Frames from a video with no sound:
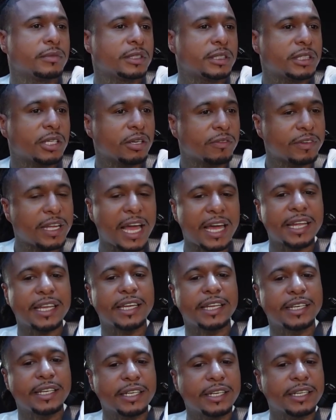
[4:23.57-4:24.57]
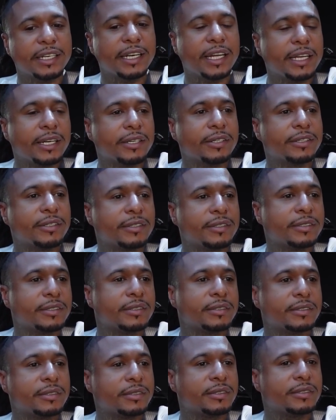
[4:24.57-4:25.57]
stuff got to get done there.
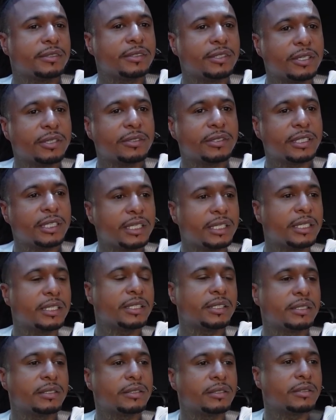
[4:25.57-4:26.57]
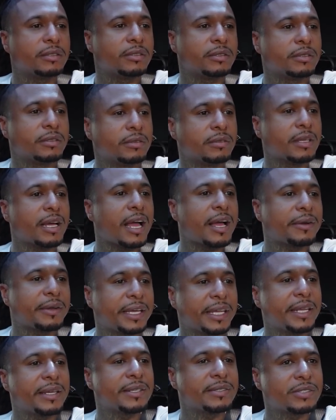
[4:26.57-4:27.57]
You know, and then I'll
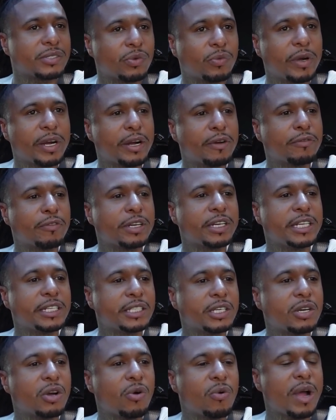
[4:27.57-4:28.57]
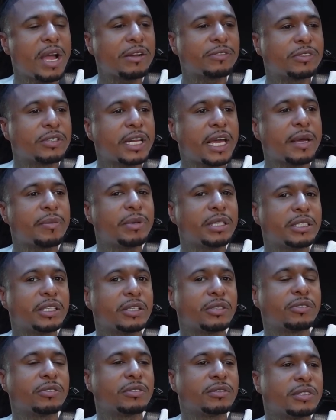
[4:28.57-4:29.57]
get it to wherever I need to go after that. But the,
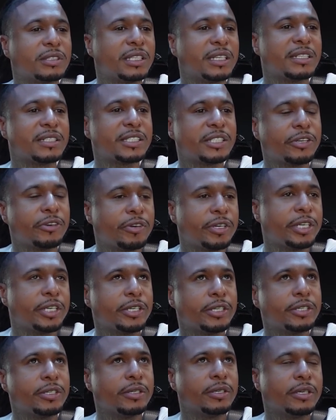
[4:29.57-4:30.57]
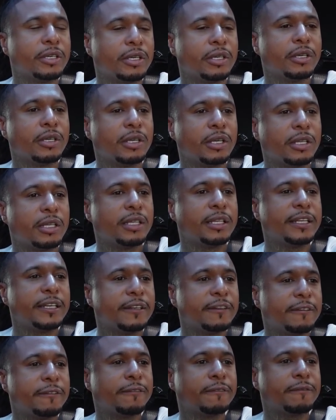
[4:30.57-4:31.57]
the interior,
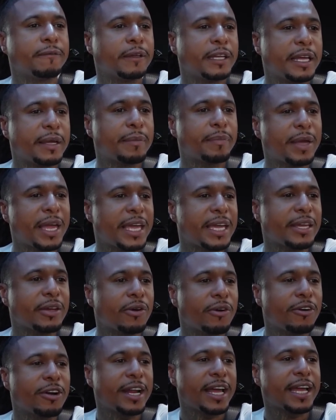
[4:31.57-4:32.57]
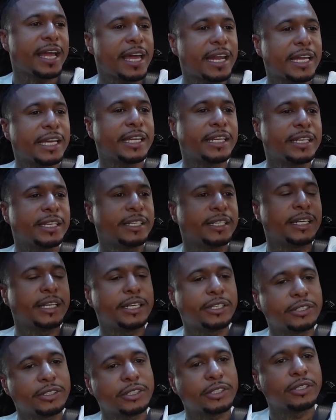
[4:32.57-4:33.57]
lift, and paint, all that got to get done
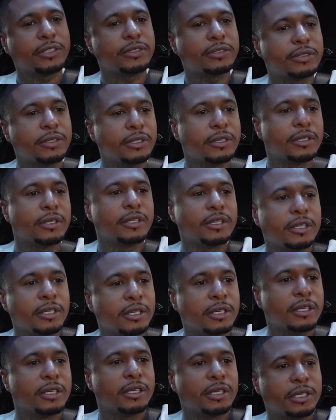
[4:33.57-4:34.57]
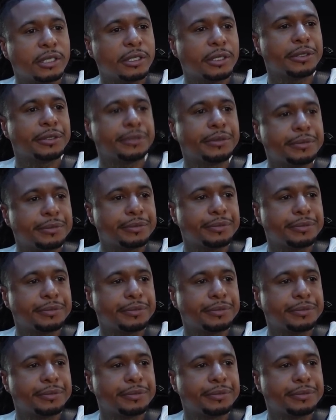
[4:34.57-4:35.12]
there. So, um,